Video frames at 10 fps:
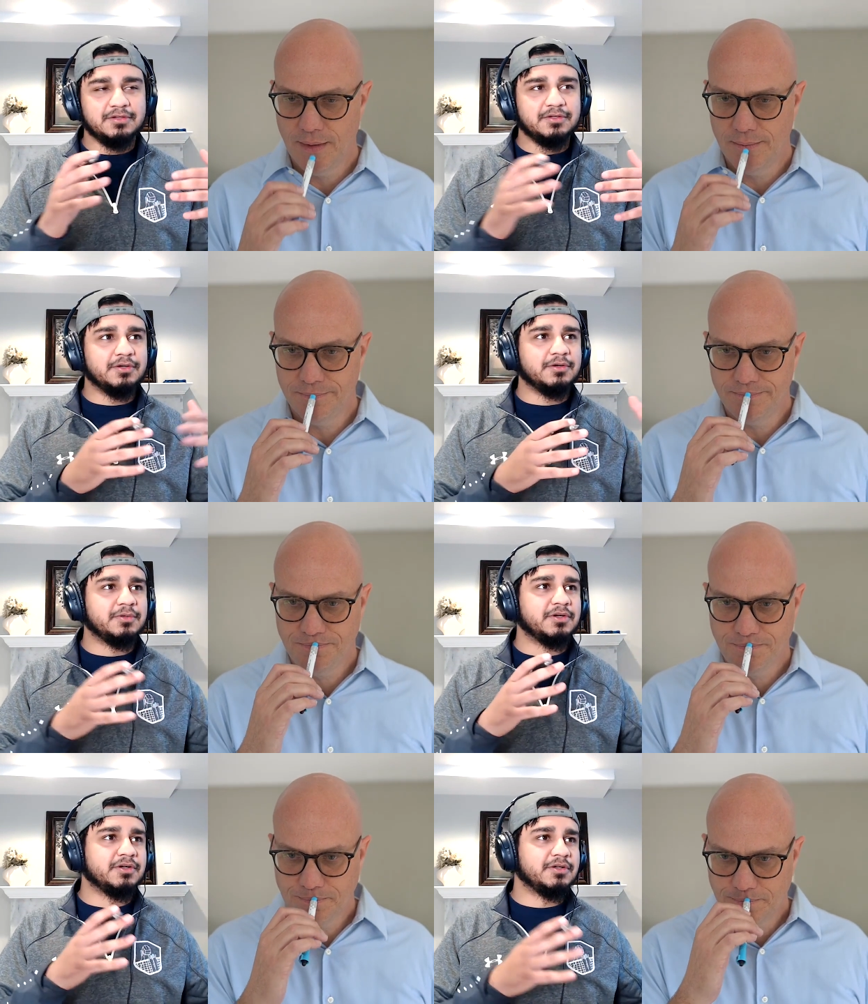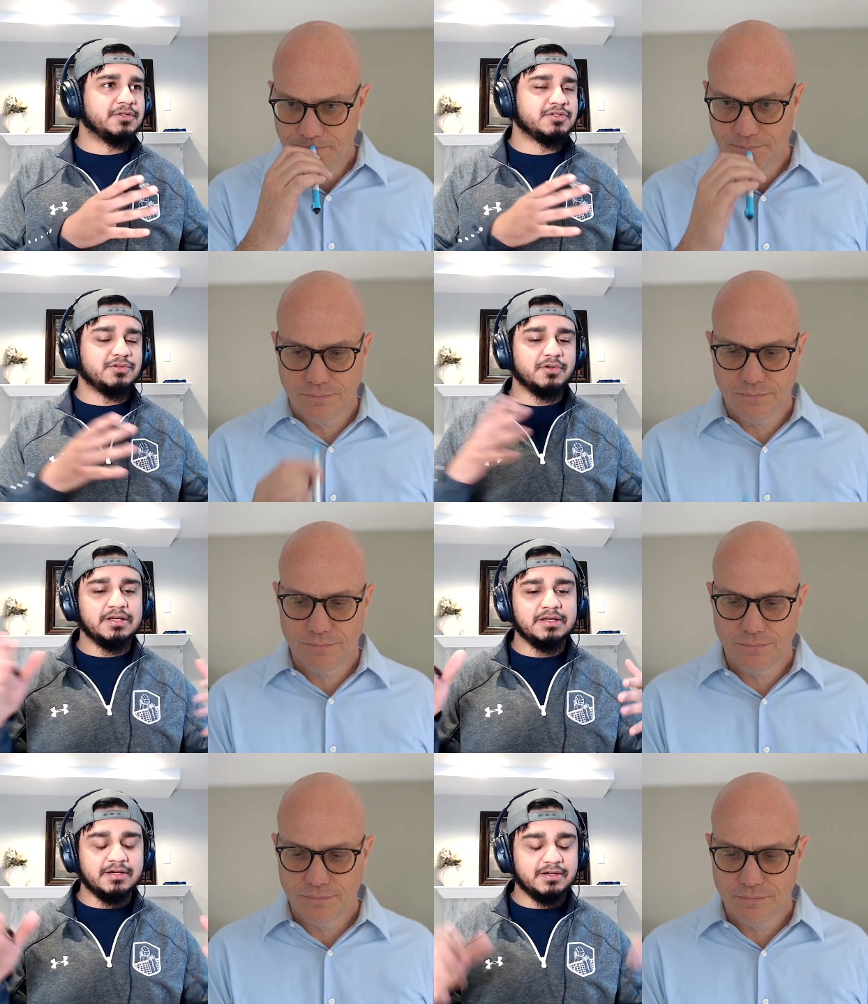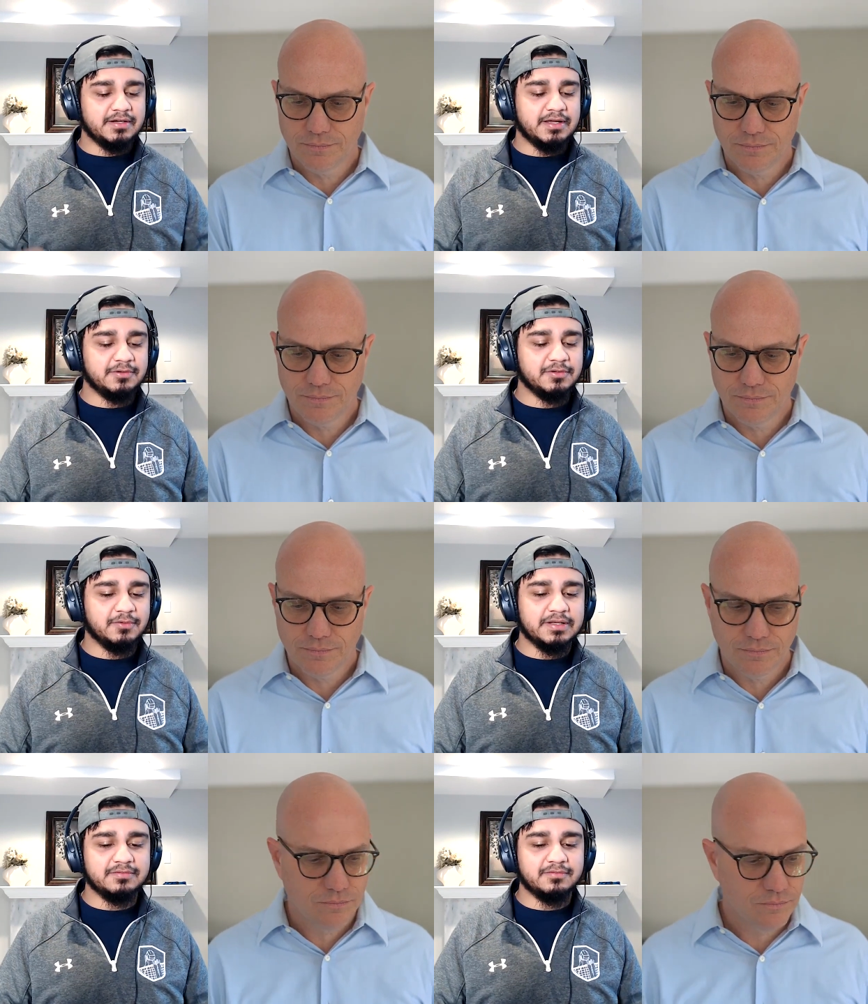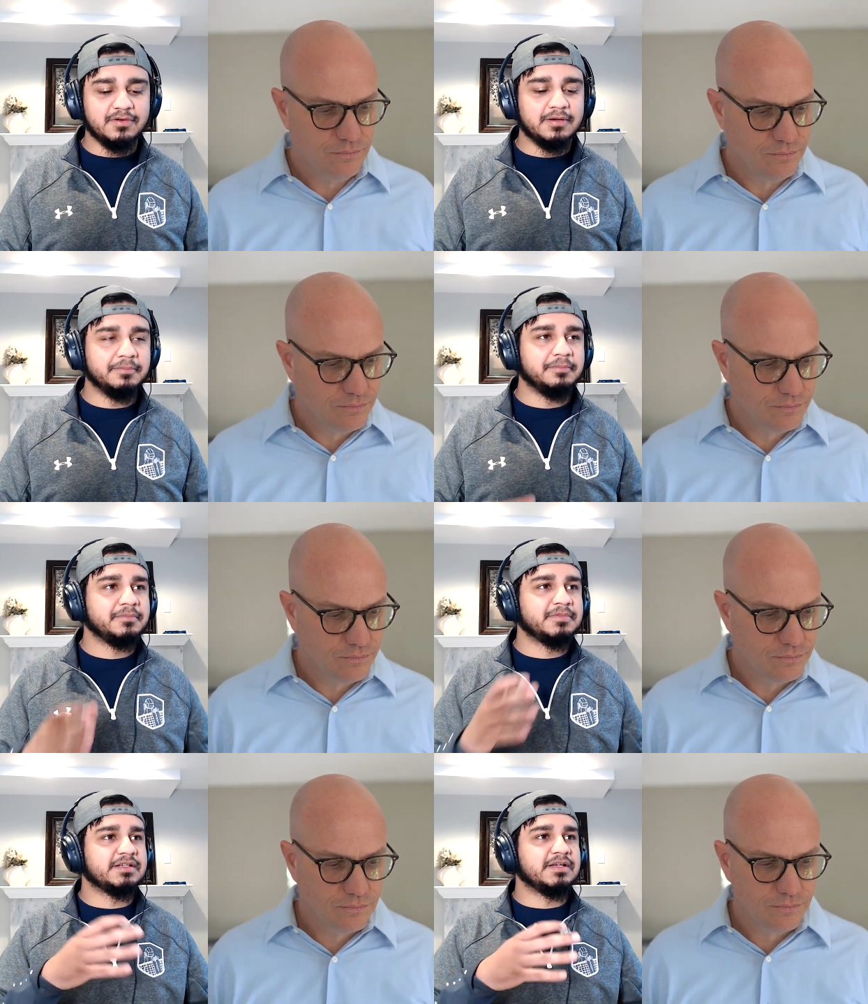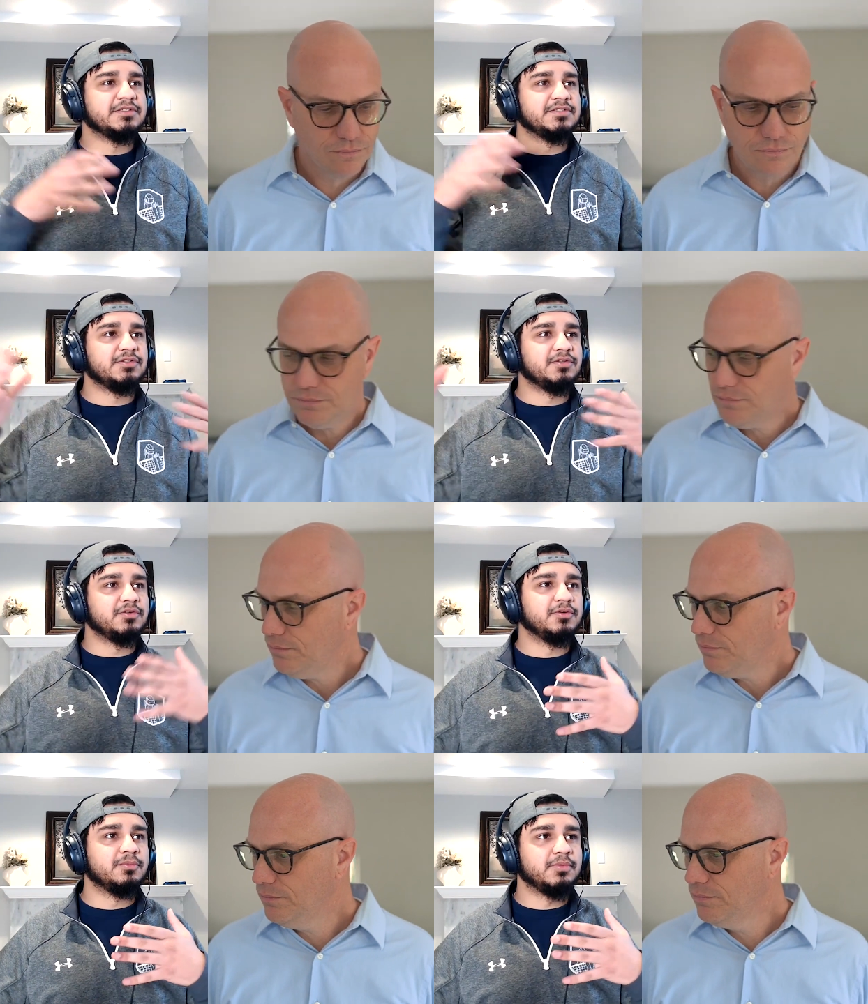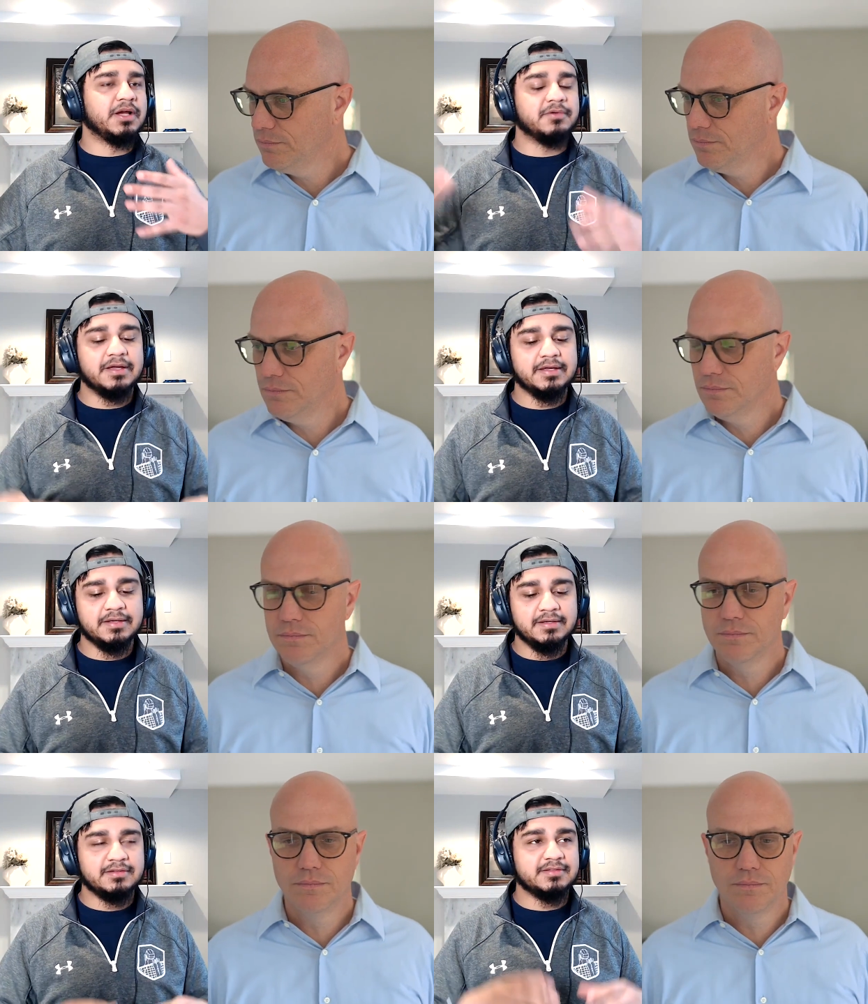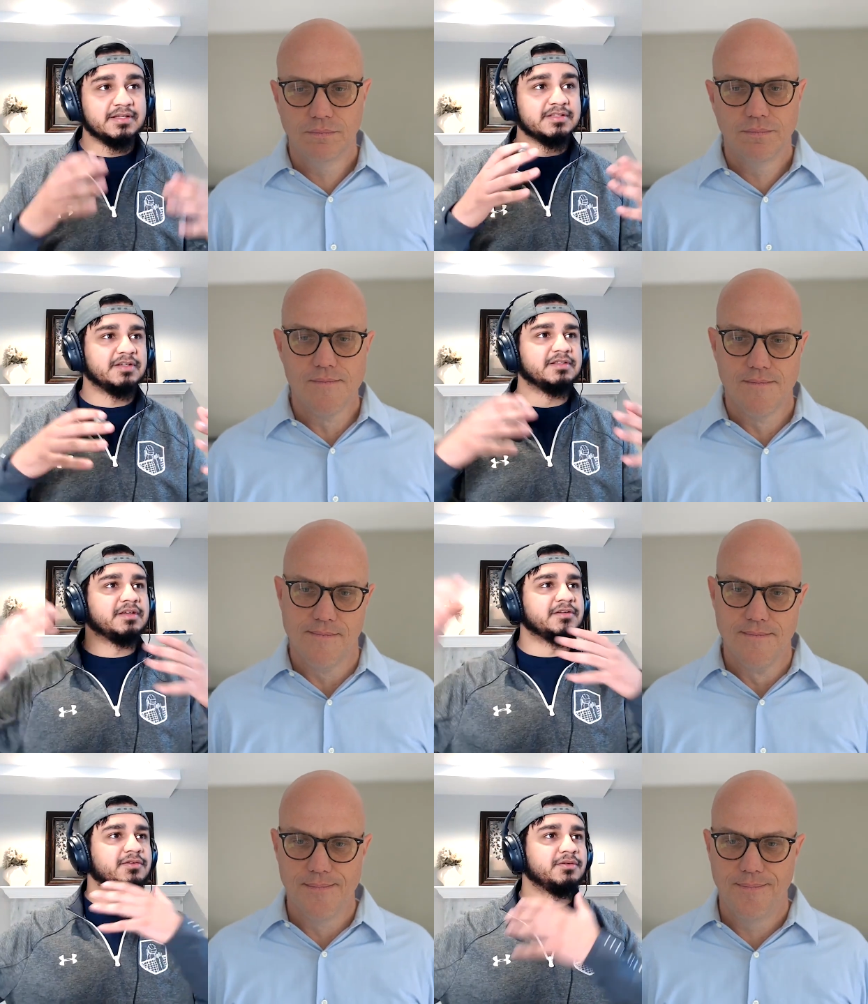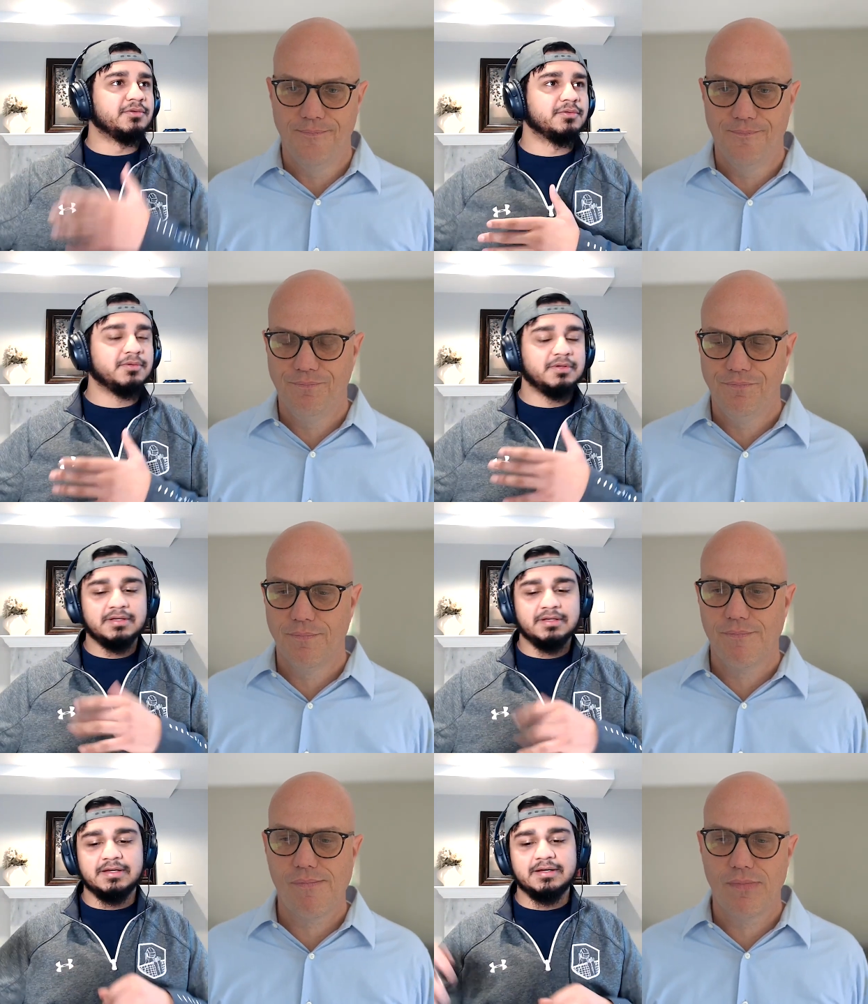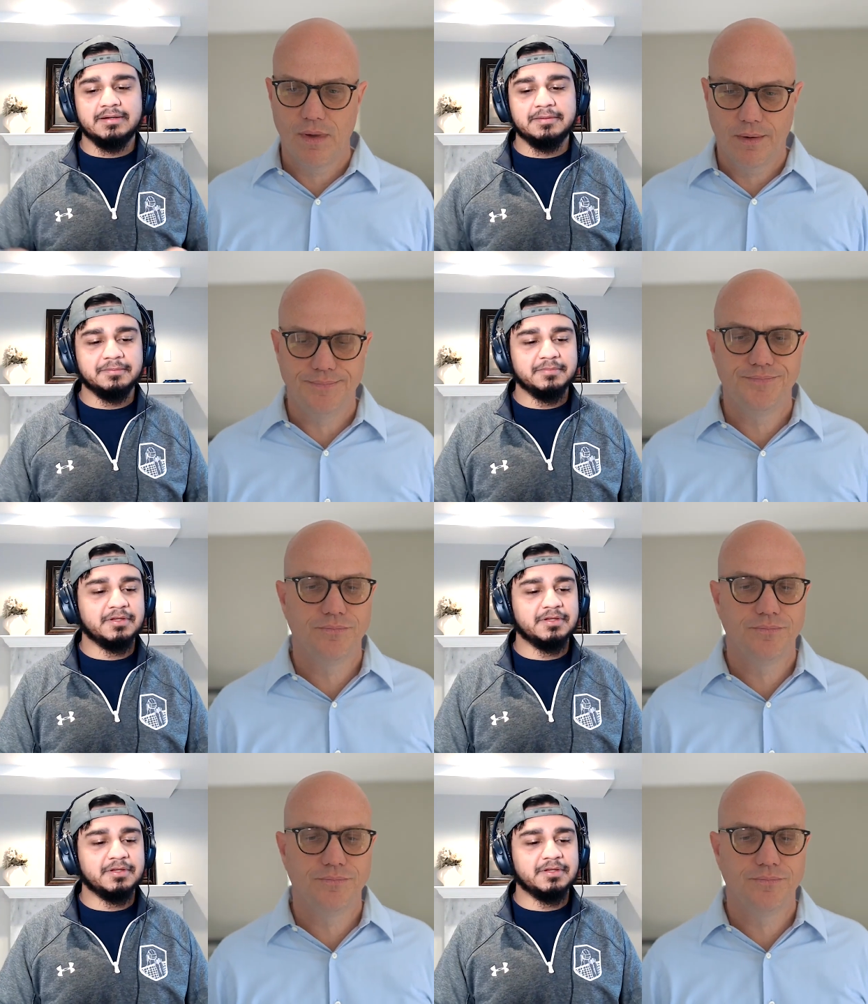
Speaker 1: you, know your your story here and how you went from technology to BrightRay to consulting to um,